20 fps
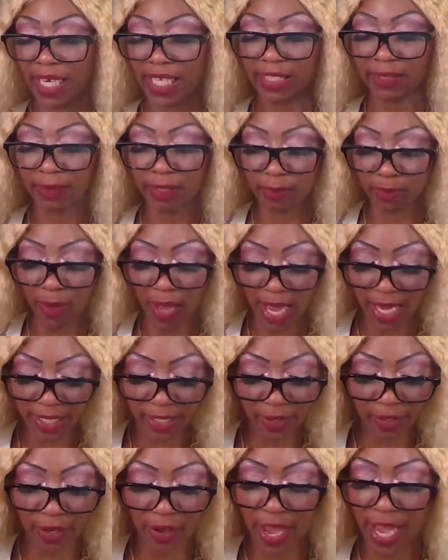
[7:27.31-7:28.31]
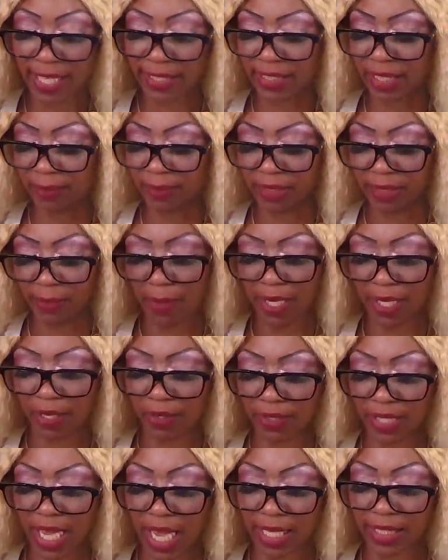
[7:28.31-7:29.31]
that's been spying on your ass could be somebody
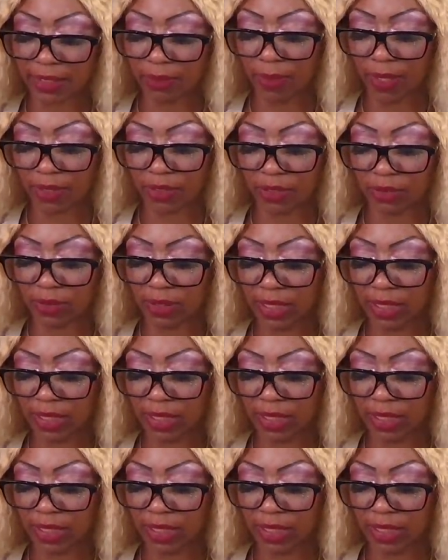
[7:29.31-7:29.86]
online as well too.